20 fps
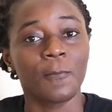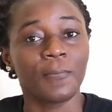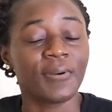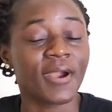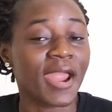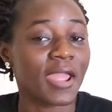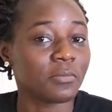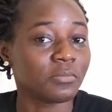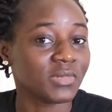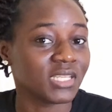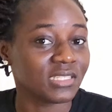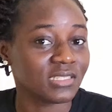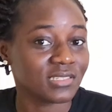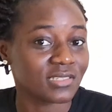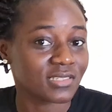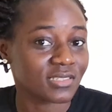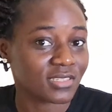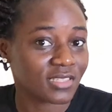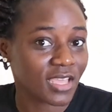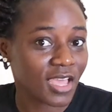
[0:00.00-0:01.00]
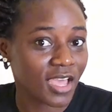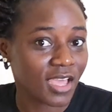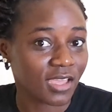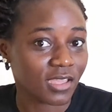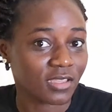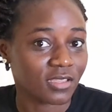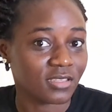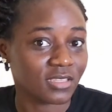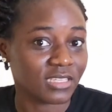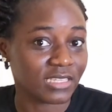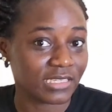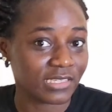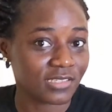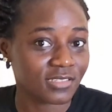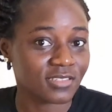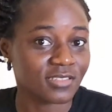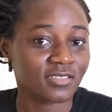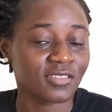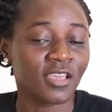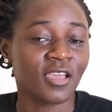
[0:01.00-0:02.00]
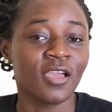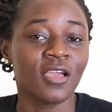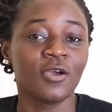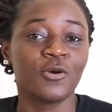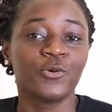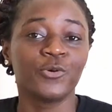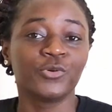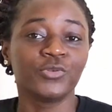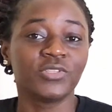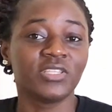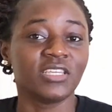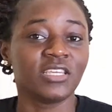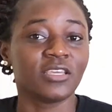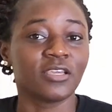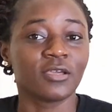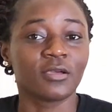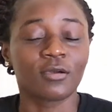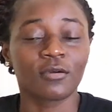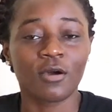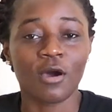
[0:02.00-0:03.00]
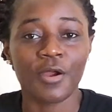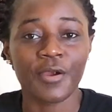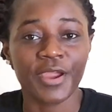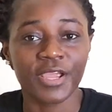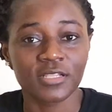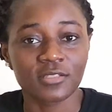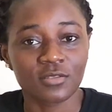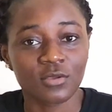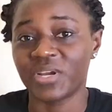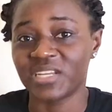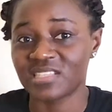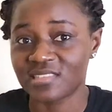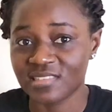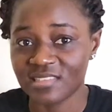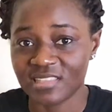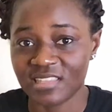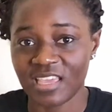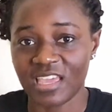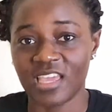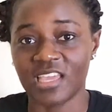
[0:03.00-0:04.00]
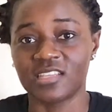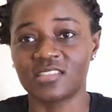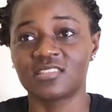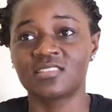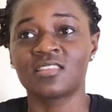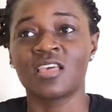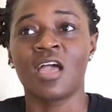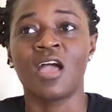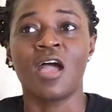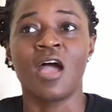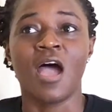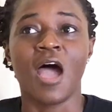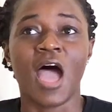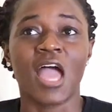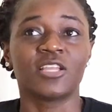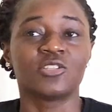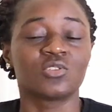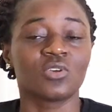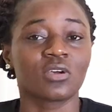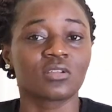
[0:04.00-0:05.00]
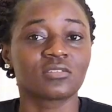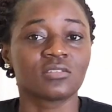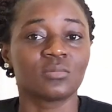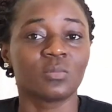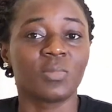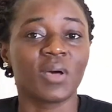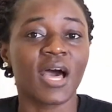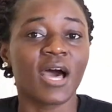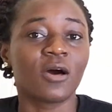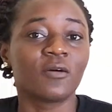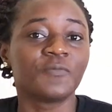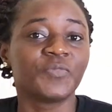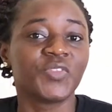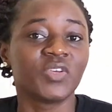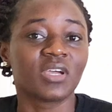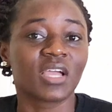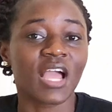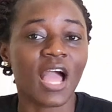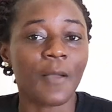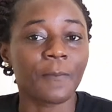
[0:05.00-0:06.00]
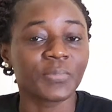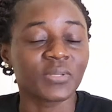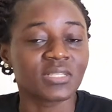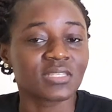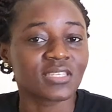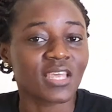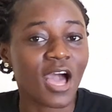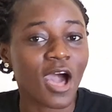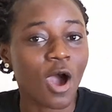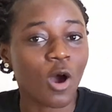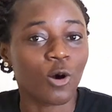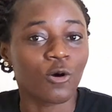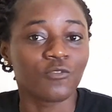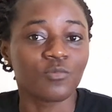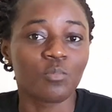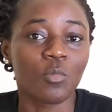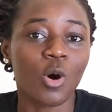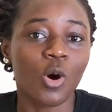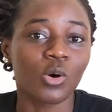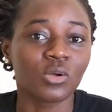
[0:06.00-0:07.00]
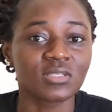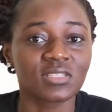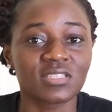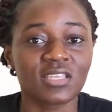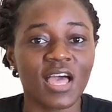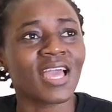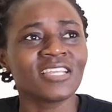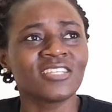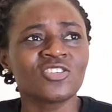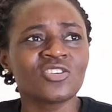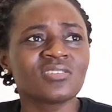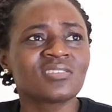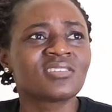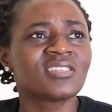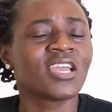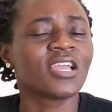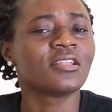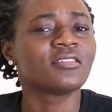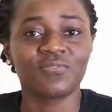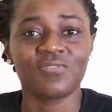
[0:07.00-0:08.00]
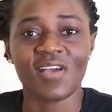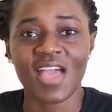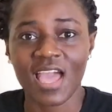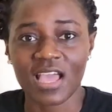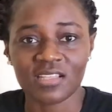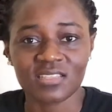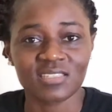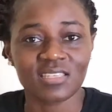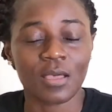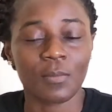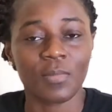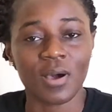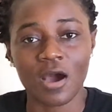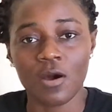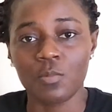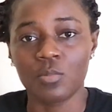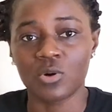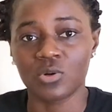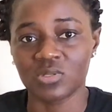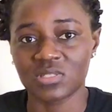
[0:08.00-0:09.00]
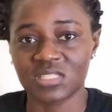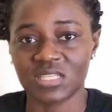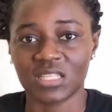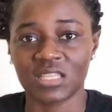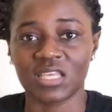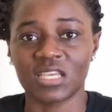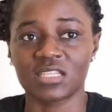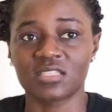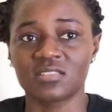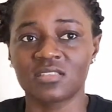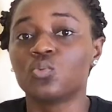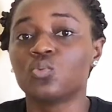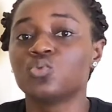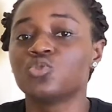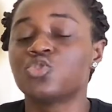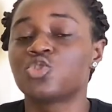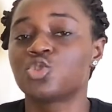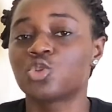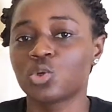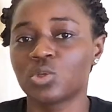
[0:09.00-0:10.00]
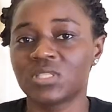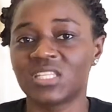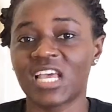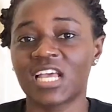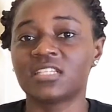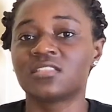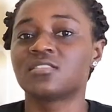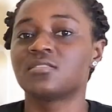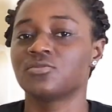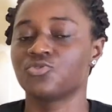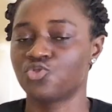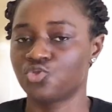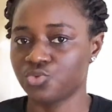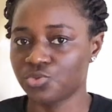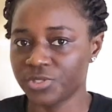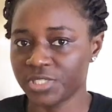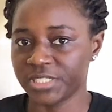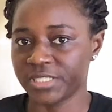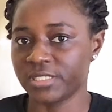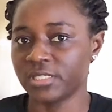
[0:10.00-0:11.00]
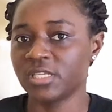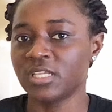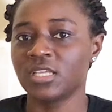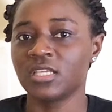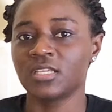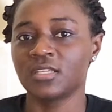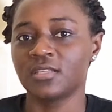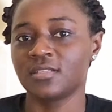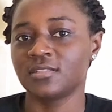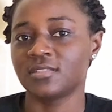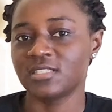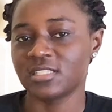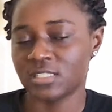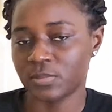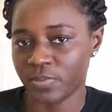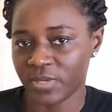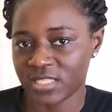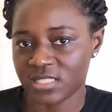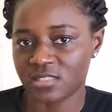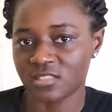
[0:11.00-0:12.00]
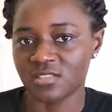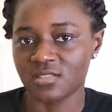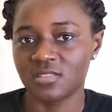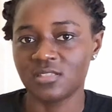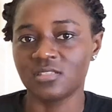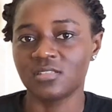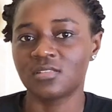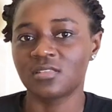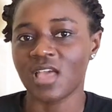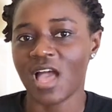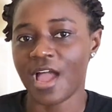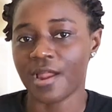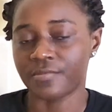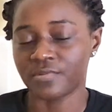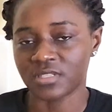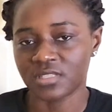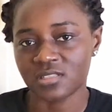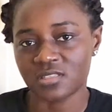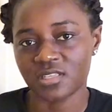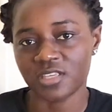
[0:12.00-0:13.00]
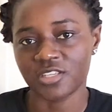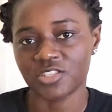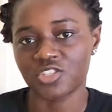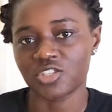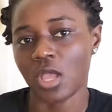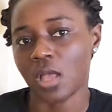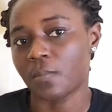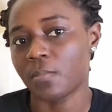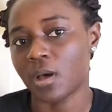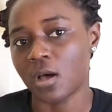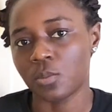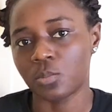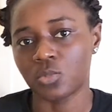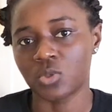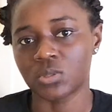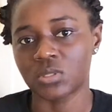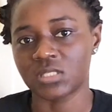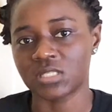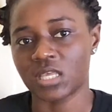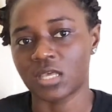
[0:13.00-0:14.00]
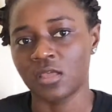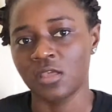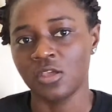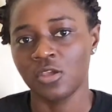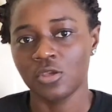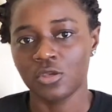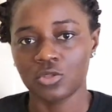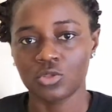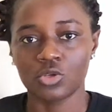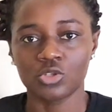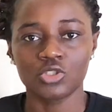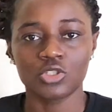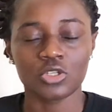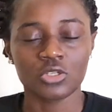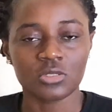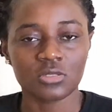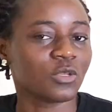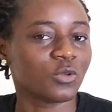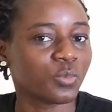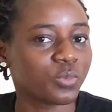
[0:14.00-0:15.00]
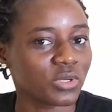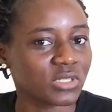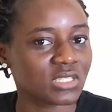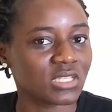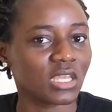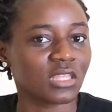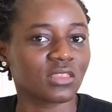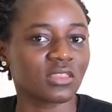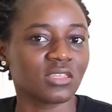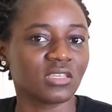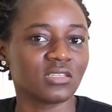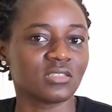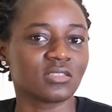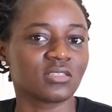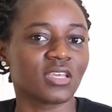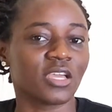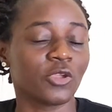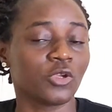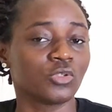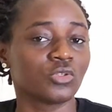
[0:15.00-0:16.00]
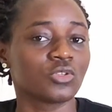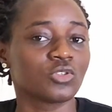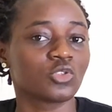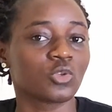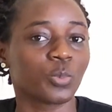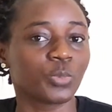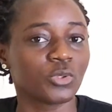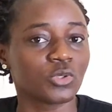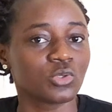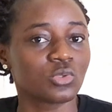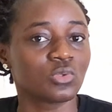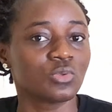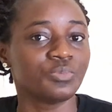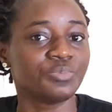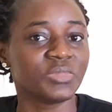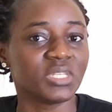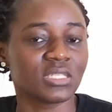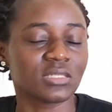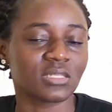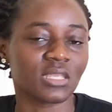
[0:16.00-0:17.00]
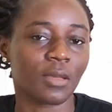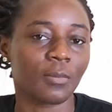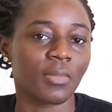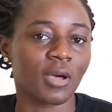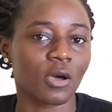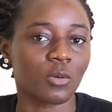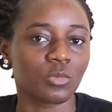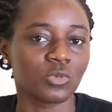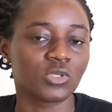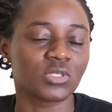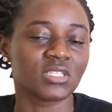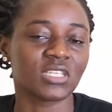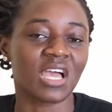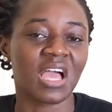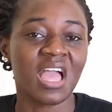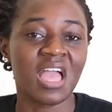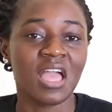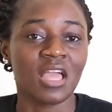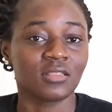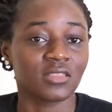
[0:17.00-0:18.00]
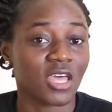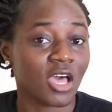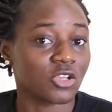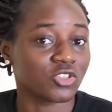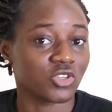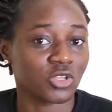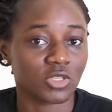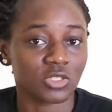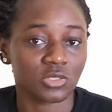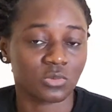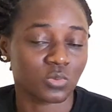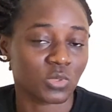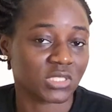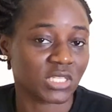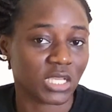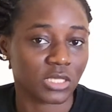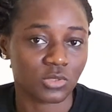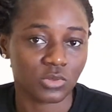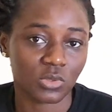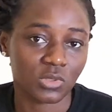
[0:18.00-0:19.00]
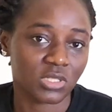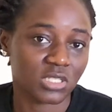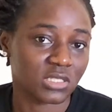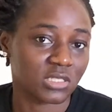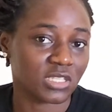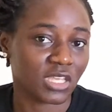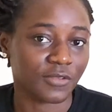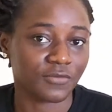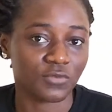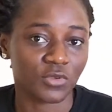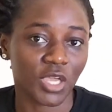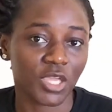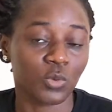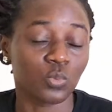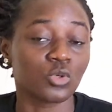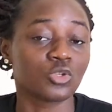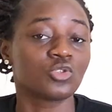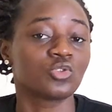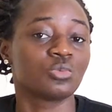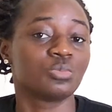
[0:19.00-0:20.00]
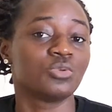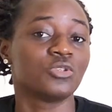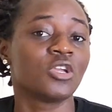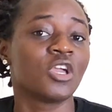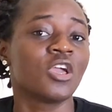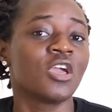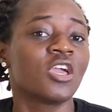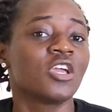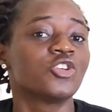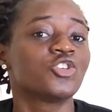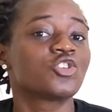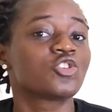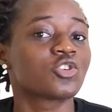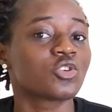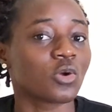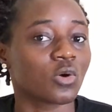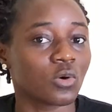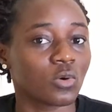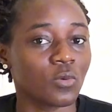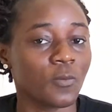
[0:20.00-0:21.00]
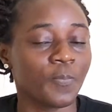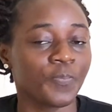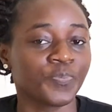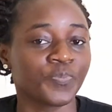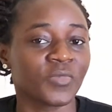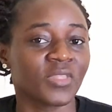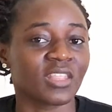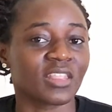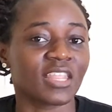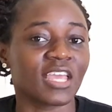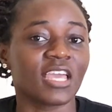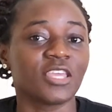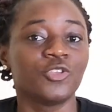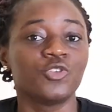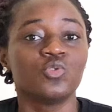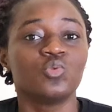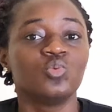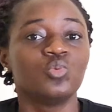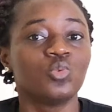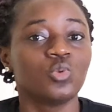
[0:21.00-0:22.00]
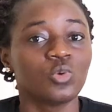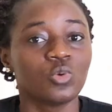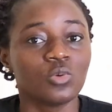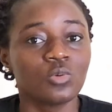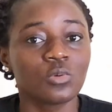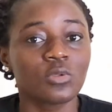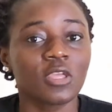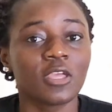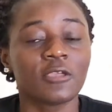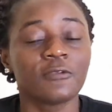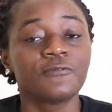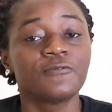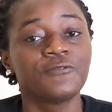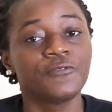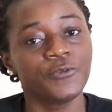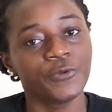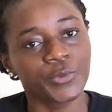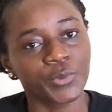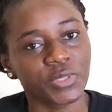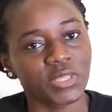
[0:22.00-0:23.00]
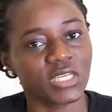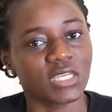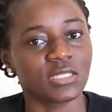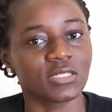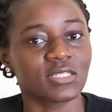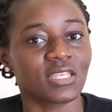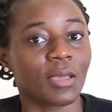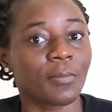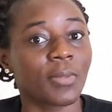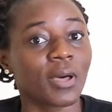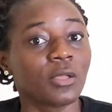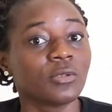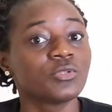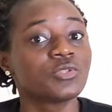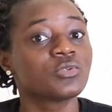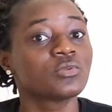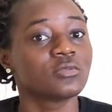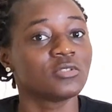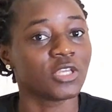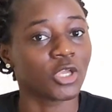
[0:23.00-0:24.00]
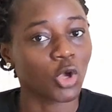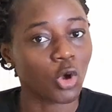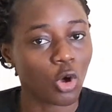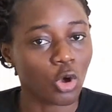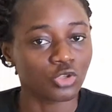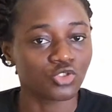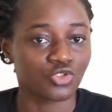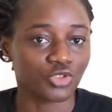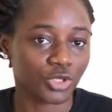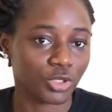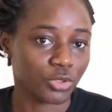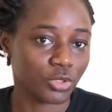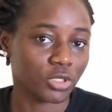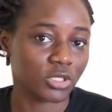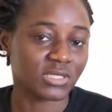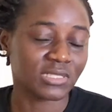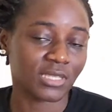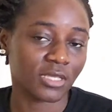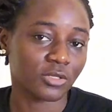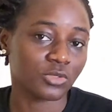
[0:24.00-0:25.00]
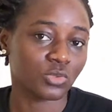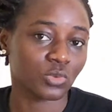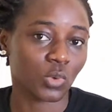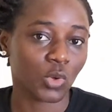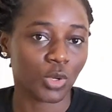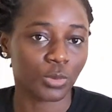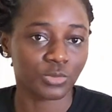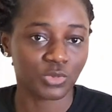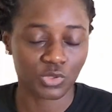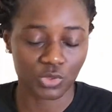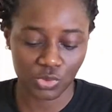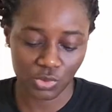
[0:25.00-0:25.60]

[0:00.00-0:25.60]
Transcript: prime minister is, who the current president. I talked about the capital of Malta. I just said facts about Malta that will show that truly this person did her research about Malta. You know, just important things that you're not supposed to miss about Malta. That was just what I told the interviewer. He wants to be sure that you know a few things about the country you intend to come to